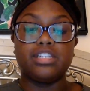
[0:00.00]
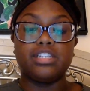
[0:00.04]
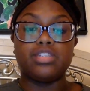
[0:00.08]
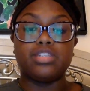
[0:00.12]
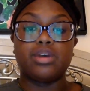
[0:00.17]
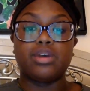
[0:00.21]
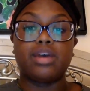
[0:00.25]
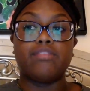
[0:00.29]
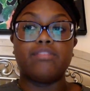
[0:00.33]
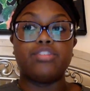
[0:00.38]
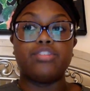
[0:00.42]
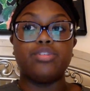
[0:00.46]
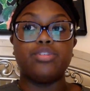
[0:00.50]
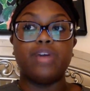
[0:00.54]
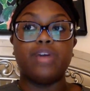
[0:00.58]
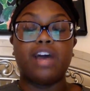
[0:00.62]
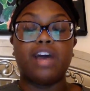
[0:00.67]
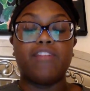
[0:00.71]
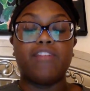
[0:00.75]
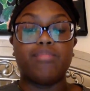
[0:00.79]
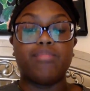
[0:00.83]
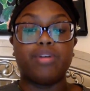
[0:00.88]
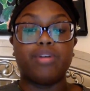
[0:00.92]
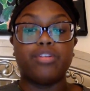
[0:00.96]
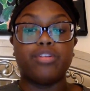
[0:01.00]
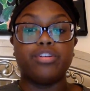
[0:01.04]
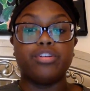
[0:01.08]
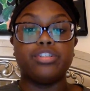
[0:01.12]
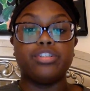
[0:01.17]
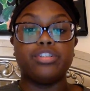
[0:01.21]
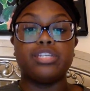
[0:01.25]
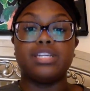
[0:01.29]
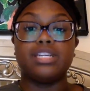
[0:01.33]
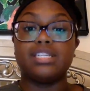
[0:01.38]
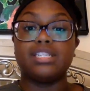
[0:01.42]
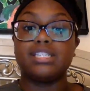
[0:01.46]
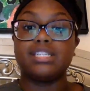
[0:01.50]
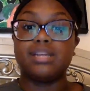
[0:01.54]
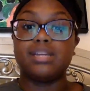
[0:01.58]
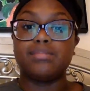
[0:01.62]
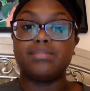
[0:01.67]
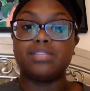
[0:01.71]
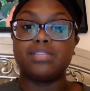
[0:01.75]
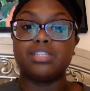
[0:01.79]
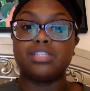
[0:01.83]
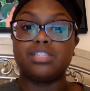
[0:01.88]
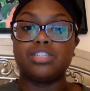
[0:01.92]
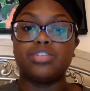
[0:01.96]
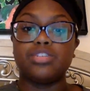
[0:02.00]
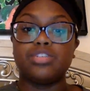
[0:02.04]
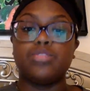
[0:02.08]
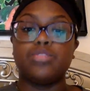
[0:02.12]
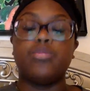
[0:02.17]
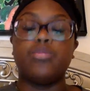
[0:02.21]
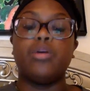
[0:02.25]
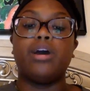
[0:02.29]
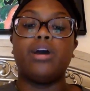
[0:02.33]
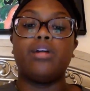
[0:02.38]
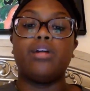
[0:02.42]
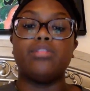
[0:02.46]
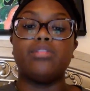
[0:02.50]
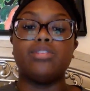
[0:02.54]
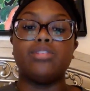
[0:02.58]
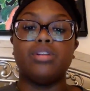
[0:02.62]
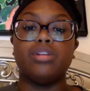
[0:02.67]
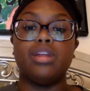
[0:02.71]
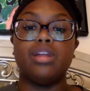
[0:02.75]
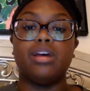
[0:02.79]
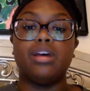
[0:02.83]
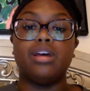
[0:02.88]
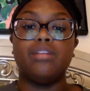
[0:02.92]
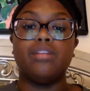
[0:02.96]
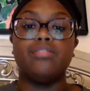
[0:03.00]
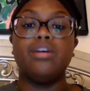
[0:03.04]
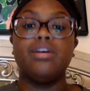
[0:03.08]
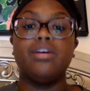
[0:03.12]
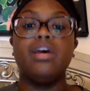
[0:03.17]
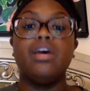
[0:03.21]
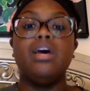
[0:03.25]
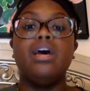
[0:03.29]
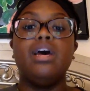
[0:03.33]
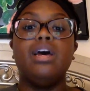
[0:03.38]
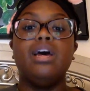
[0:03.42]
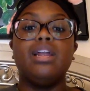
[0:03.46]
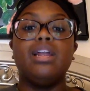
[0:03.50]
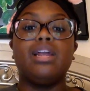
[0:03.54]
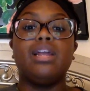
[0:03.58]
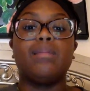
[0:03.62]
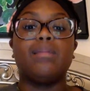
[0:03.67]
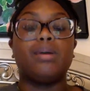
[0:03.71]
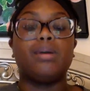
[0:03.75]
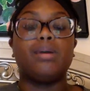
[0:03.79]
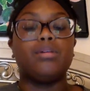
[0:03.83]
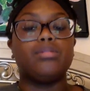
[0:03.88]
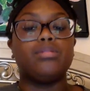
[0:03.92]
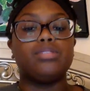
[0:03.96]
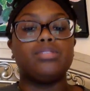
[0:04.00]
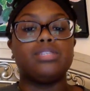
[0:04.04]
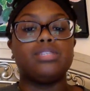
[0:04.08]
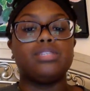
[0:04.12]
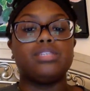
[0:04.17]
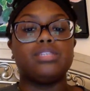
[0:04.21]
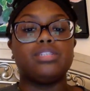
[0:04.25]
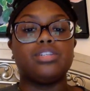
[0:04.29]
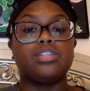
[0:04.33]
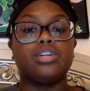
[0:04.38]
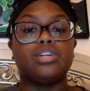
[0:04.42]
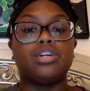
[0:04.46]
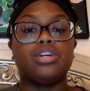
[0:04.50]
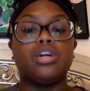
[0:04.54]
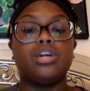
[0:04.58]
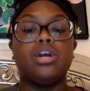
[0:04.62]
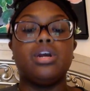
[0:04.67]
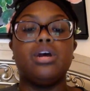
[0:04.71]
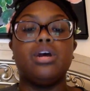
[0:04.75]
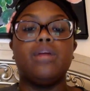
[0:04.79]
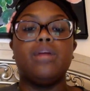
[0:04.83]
So I have two half brothers and a stepsister who I also love like my own sister.